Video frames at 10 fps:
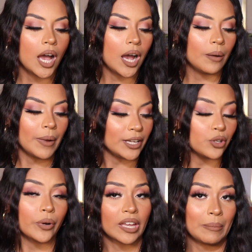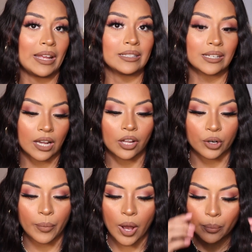I do recommend
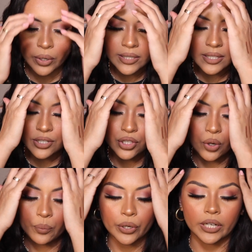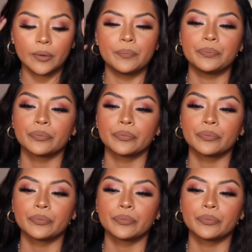Colourpop ones. They're so pretty.